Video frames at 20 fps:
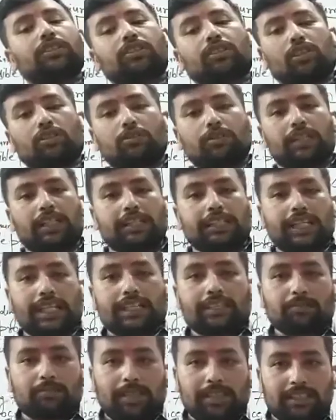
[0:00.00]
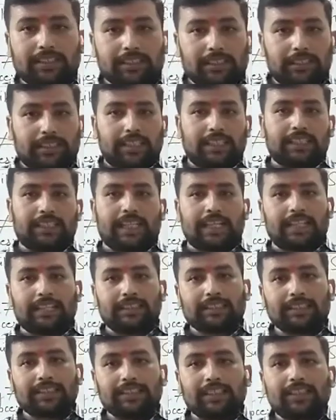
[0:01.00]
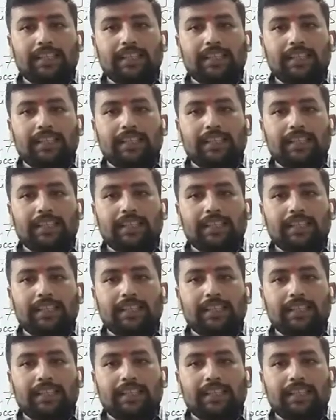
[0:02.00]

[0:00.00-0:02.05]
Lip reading: is equal to delta H minus T delta S,